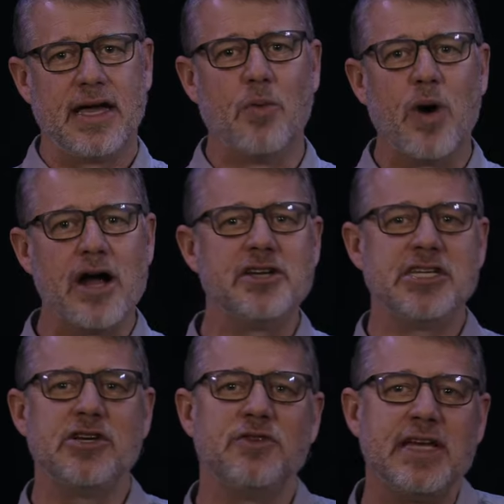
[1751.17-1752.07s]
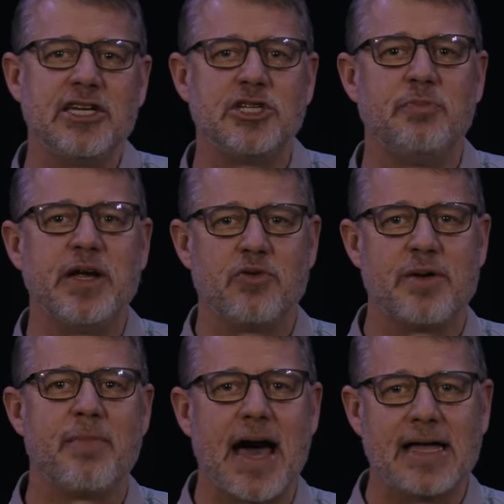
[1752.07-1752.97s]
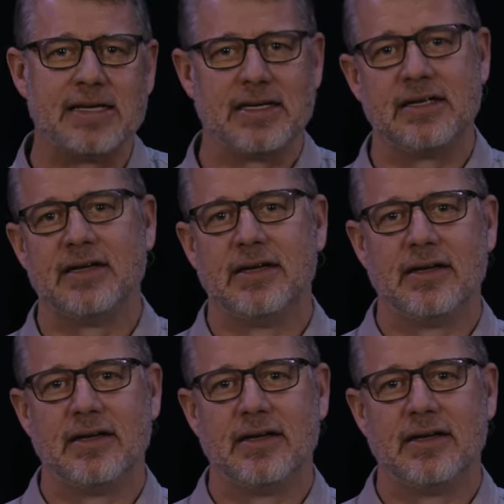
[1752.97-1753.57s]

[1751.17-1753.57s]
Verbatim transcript: And where do you need to be reminded